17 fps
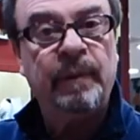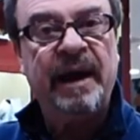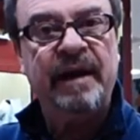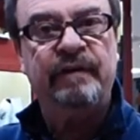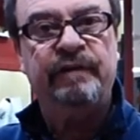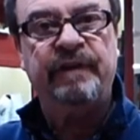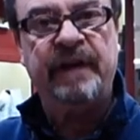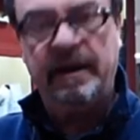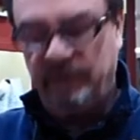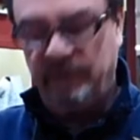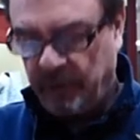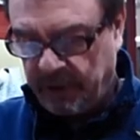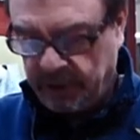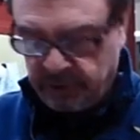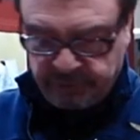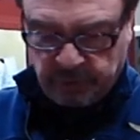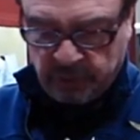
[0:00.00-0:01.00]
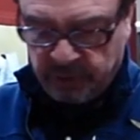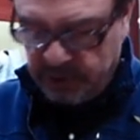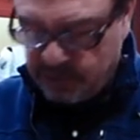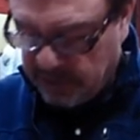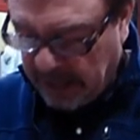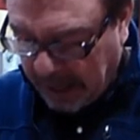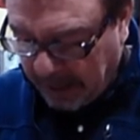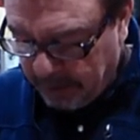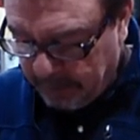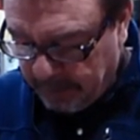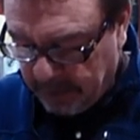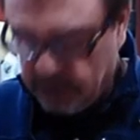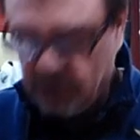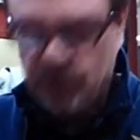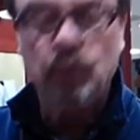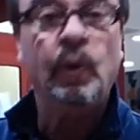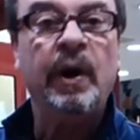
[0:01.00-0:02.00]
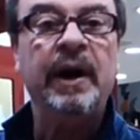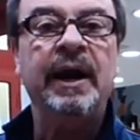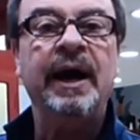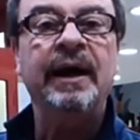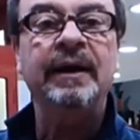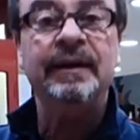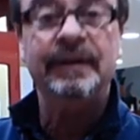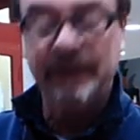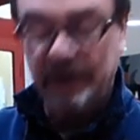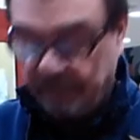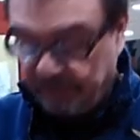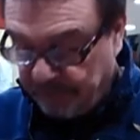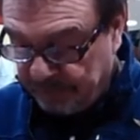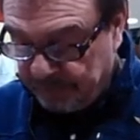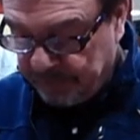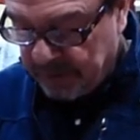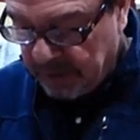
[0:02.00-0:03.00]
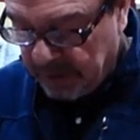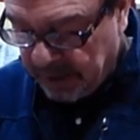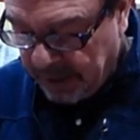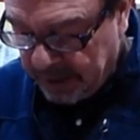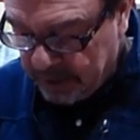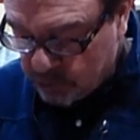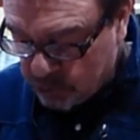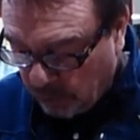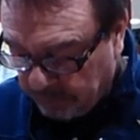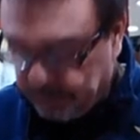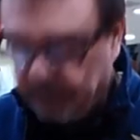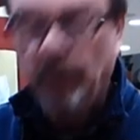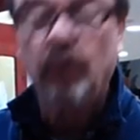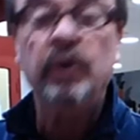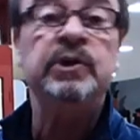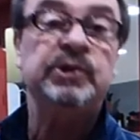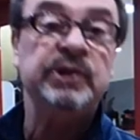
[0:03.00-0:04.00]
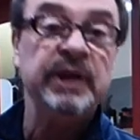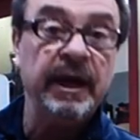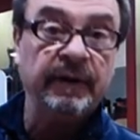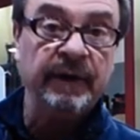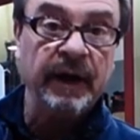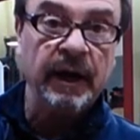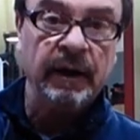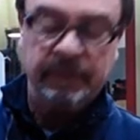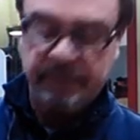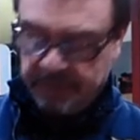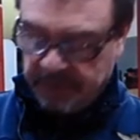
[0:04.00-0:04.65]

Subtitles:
my favorite for this caliber. Is 150 grain soft point Sierra.